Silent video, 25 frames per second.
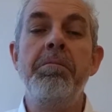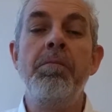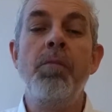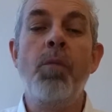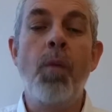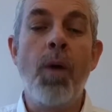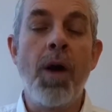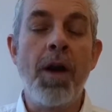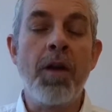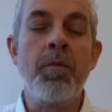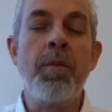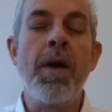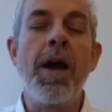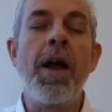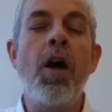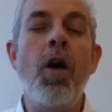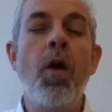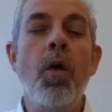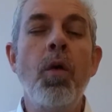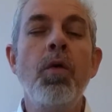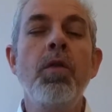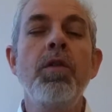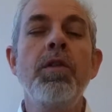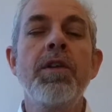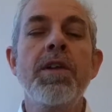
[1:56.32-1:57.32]
one of my
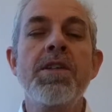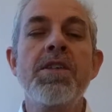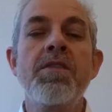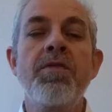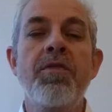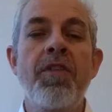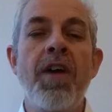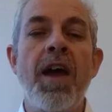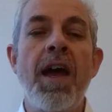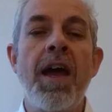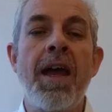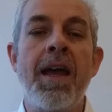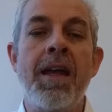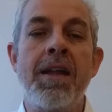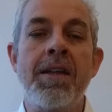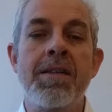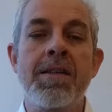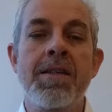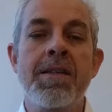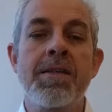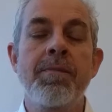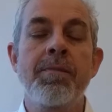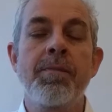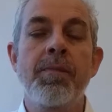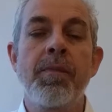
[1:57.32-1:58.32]
oldest
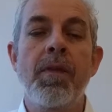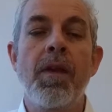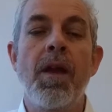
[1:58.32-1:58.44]
fans.